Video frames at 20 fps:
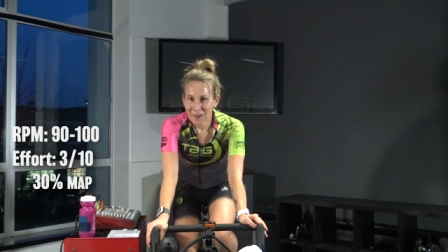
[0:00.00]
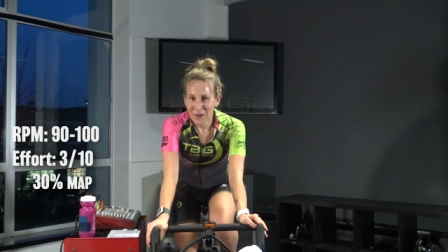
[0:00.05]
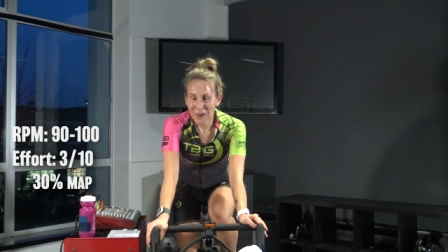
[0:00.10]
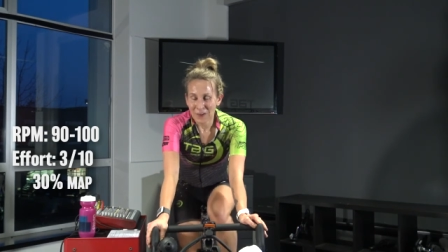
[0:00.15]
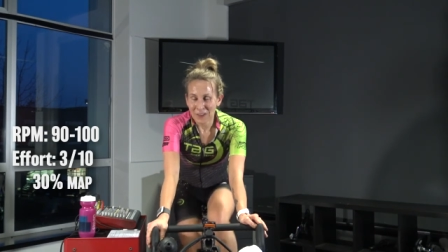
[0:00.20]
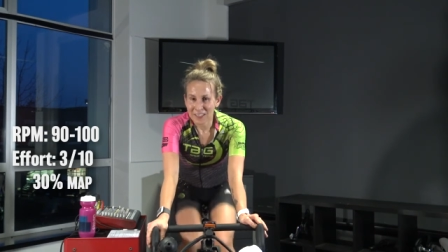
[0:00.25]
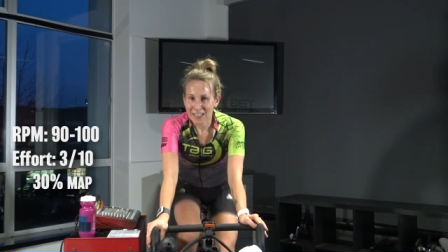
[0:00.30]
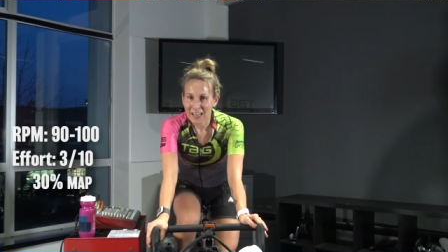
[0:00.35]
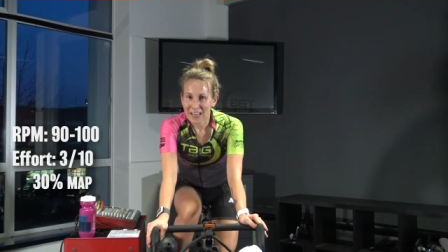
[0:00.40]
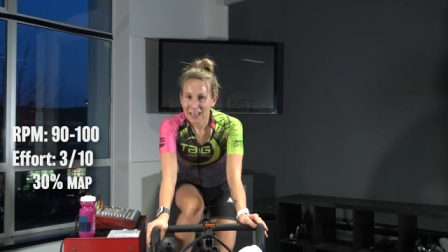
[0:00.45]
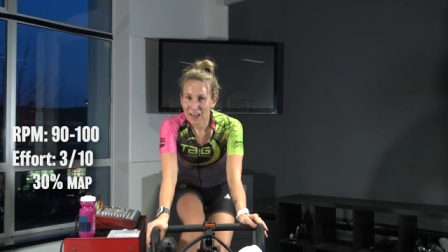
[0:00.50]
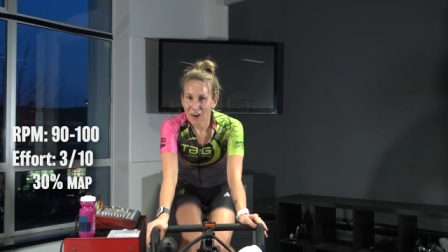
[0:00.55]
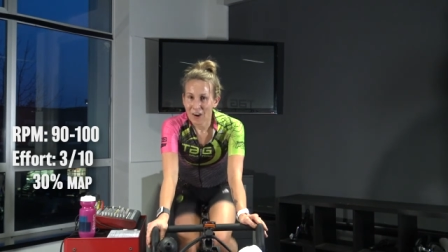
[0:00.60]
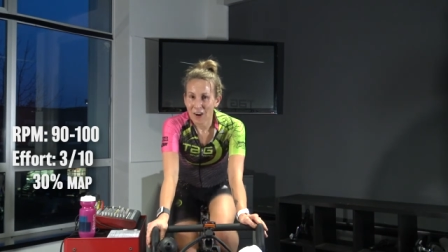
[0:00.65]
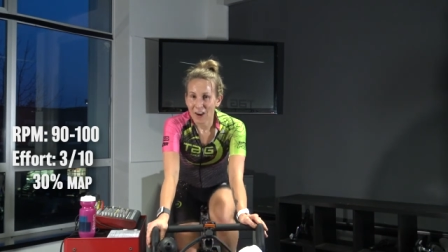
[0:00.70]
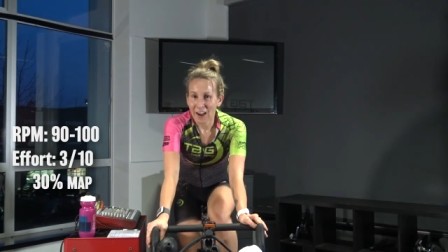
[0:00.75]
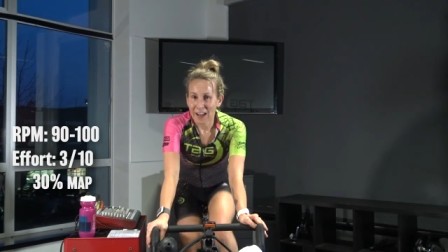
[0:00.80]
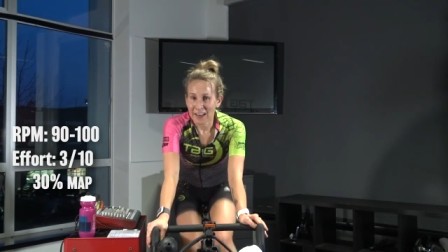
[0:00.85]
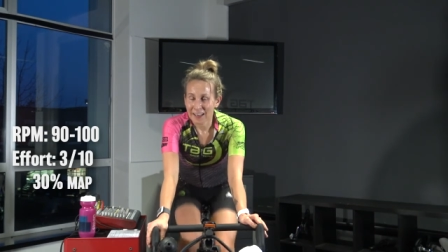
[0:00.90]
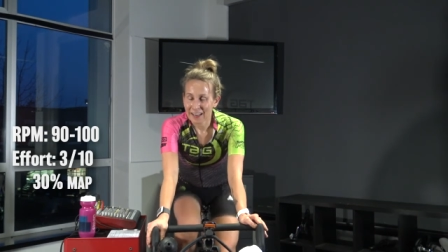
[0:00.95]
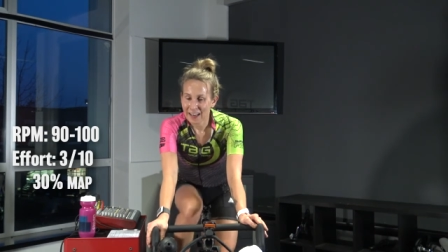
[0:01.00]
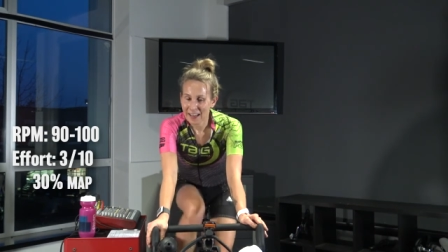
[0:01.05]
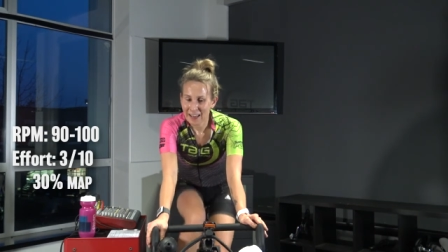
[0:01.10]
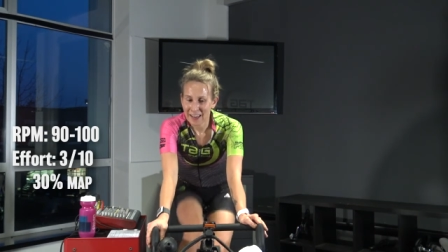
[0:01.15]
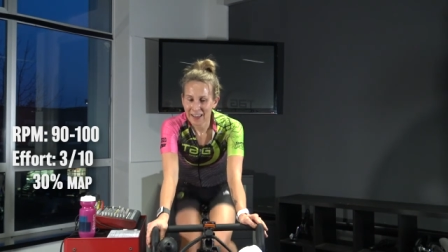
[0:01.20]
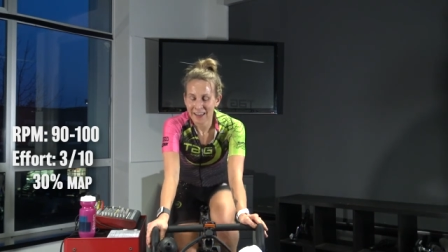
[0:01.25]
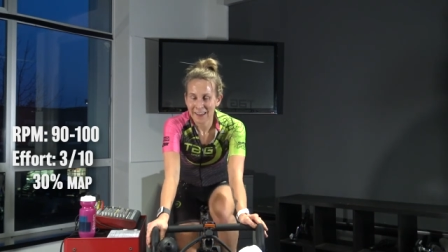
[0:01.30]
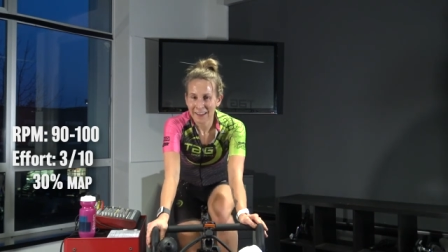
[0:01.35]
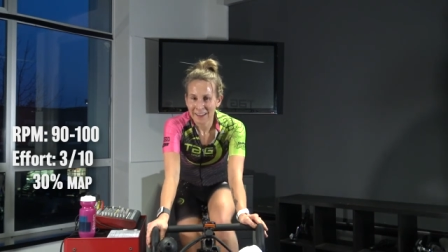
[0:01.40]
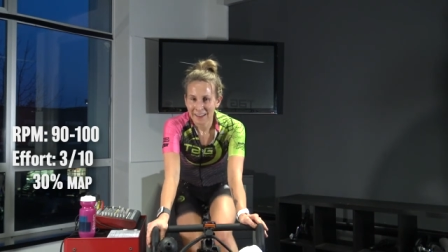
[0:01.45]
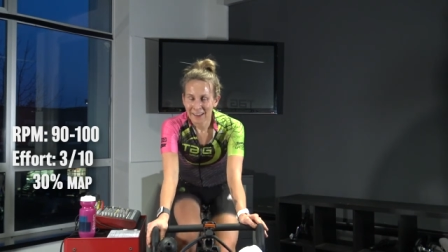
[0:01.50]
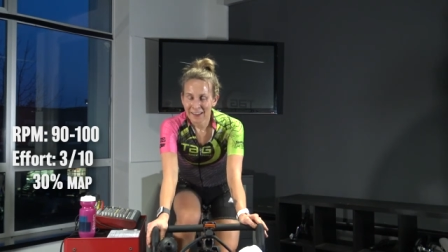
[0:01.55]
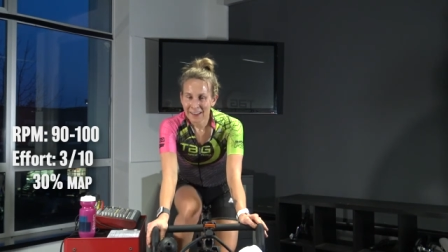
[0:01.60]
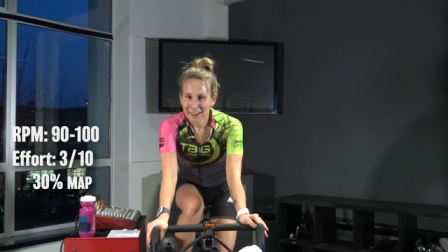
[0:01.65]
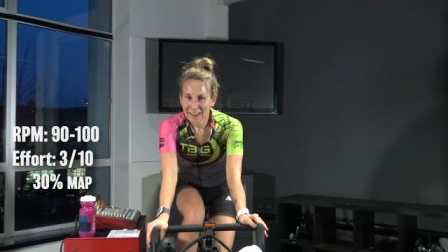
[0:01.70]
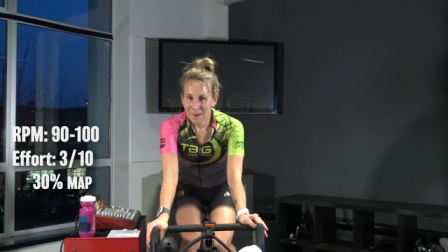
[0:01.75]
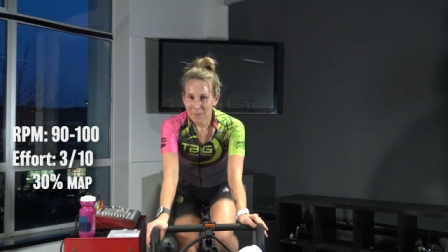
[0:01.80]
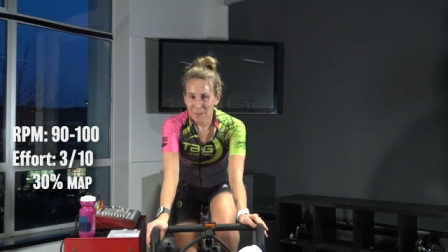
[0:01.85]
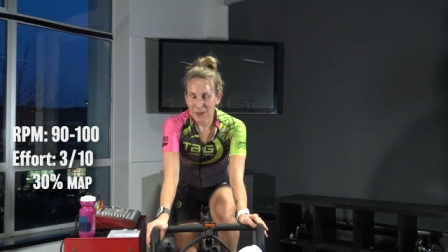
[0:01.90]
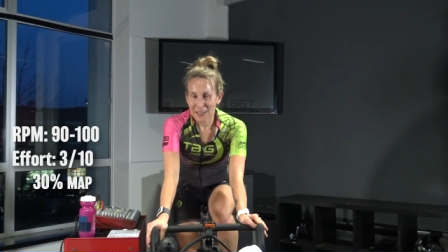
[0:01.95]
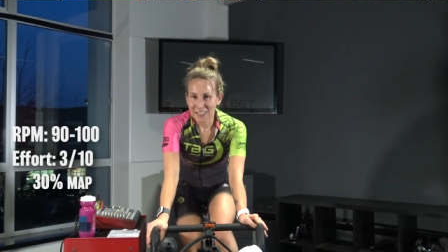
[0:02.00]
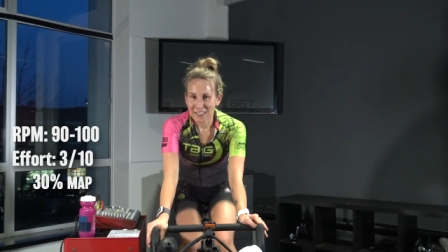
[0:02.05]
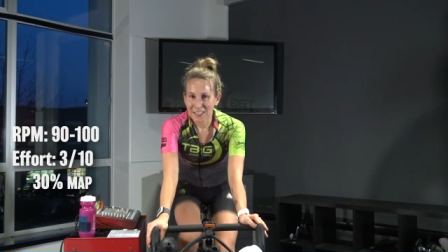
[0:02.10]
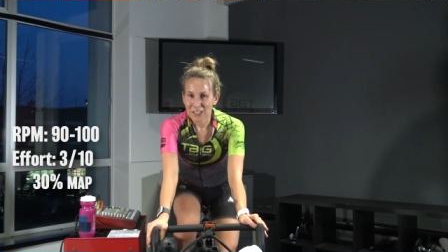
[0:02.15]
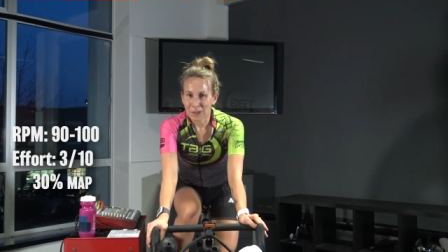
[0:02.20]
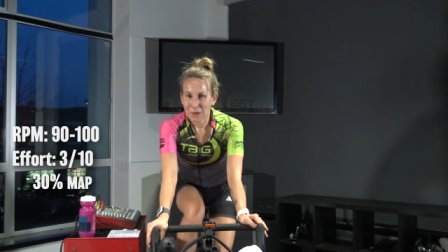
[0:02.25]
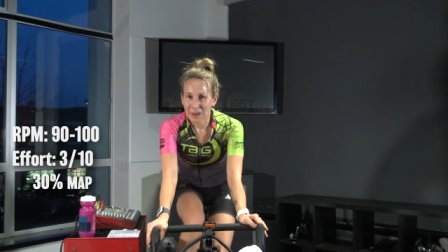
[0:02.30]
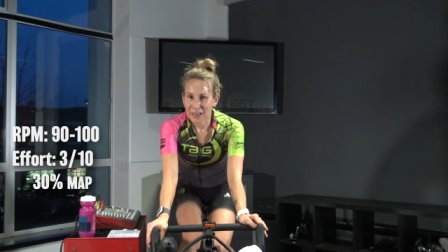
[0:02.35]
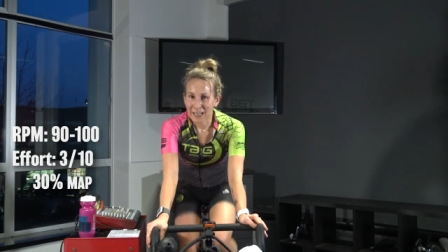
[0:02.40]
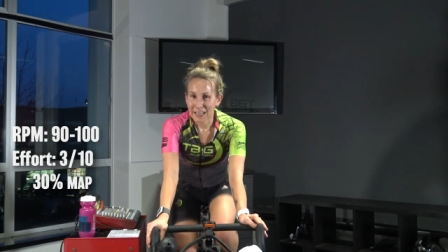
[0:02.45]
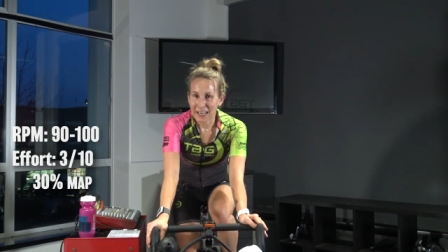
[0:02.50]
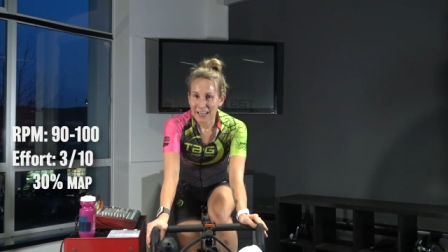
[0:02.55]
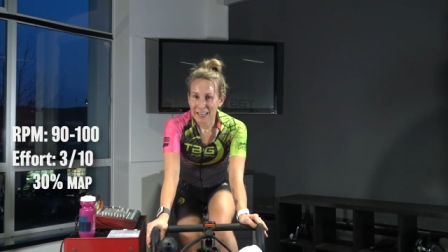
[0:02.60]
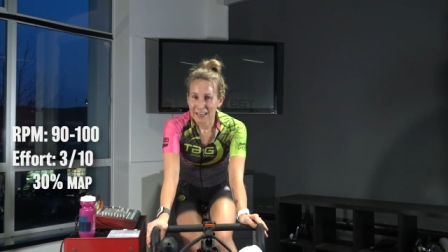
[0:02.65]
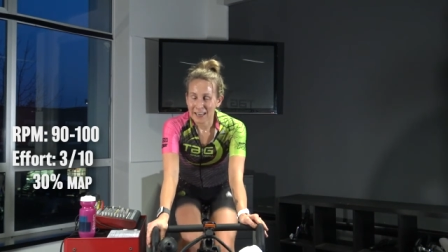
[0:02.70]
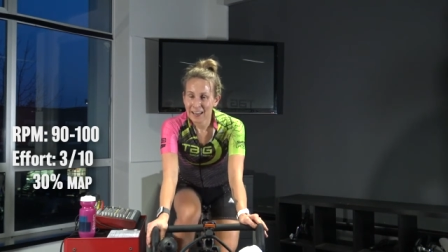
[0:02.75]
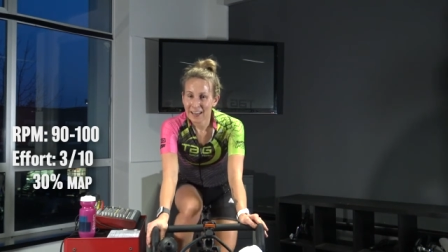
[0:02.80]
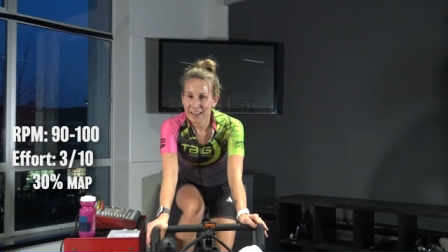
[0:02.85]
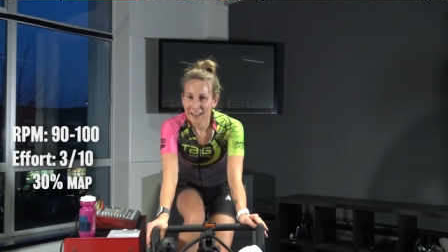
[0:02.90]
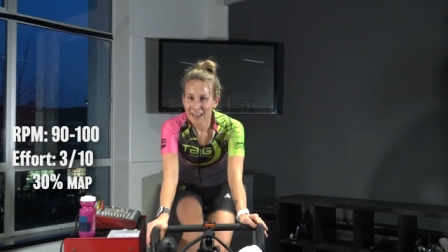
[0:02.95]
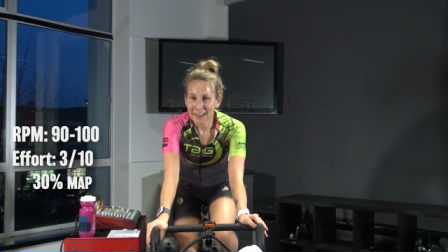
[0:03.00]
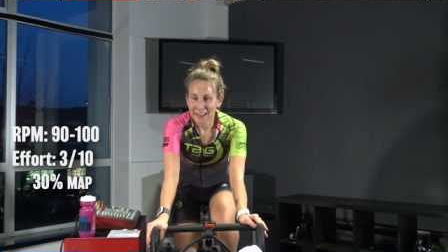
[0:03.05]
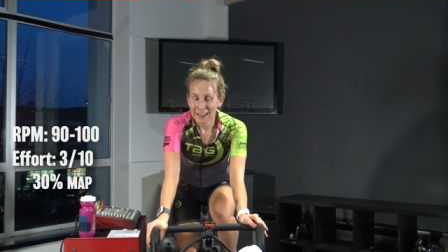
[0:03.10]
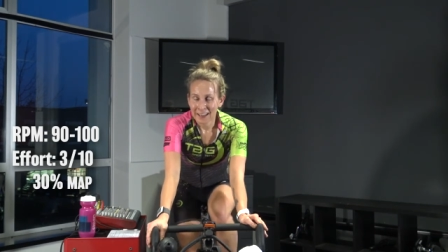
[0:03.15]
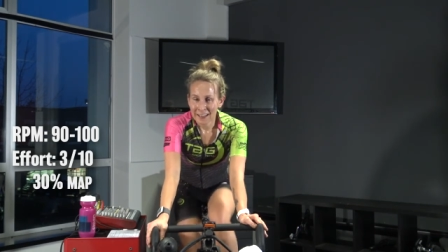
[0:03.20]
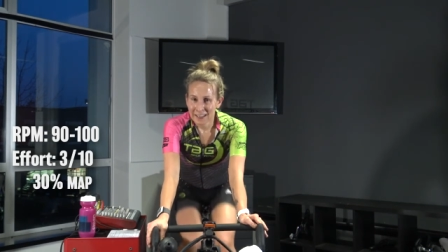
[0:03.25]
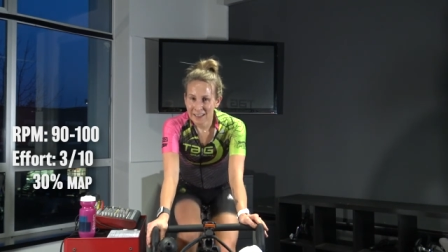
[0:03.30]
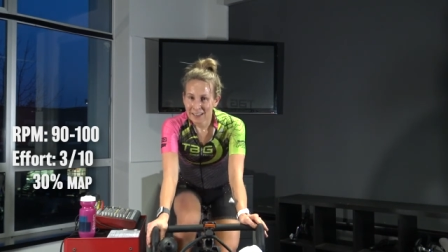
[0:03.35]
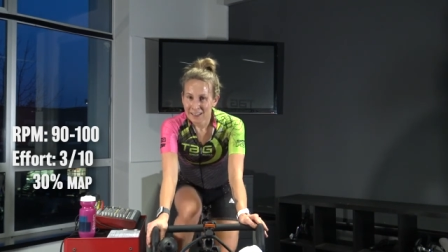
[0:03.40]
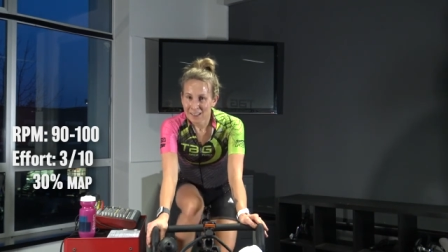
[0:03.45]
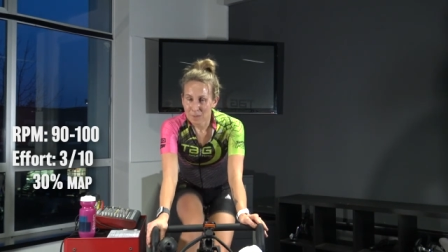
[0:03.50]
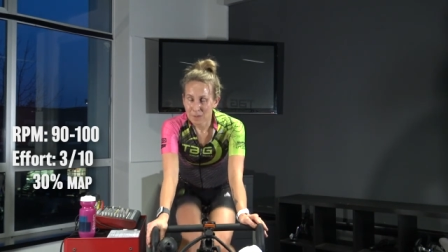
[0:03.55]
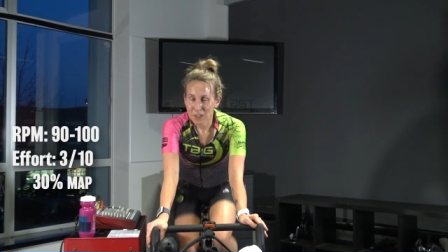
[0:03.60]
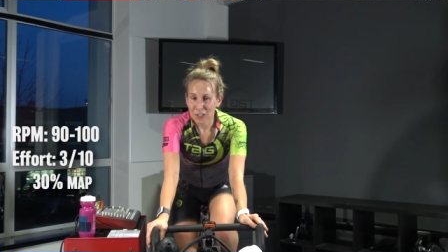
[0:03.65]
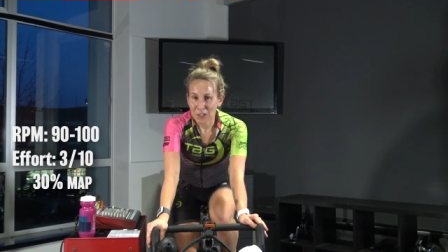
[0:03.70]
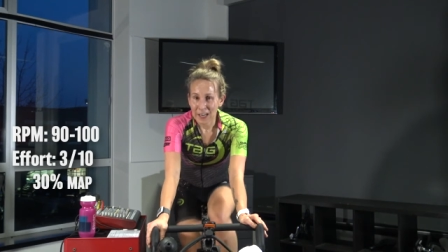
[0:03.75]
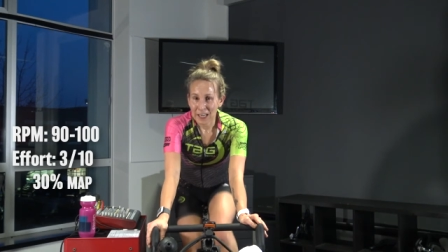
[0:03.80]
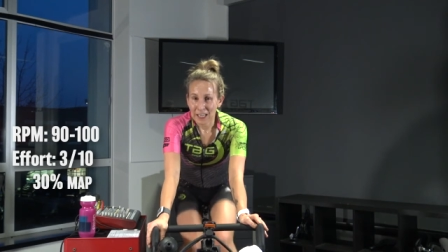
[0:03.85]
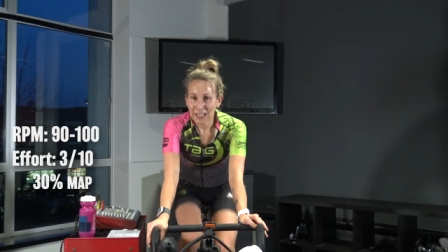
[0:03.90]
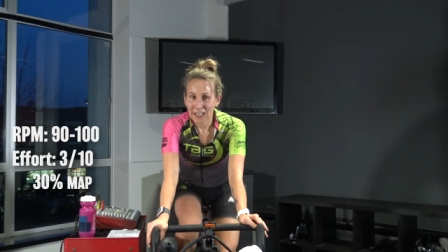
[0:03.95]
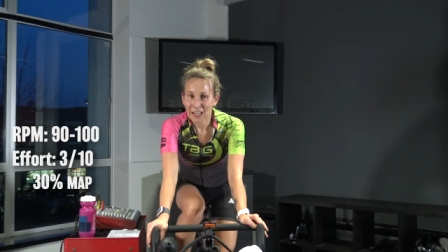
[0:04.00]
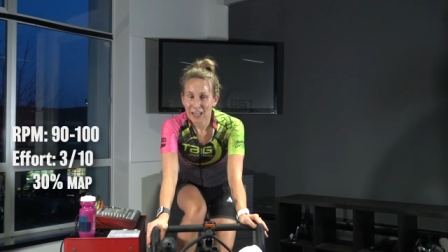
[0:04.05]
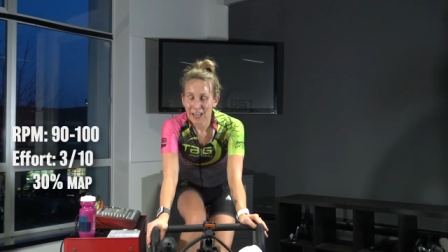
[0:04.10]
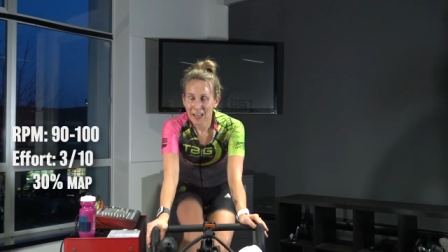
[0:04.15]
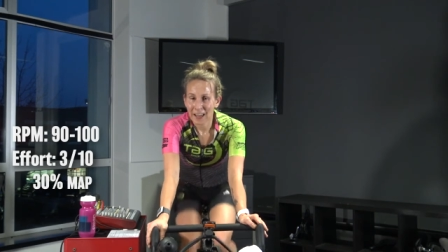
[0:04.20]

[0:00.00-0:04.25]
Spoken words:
or it's getting hot, but I still want to get some strength,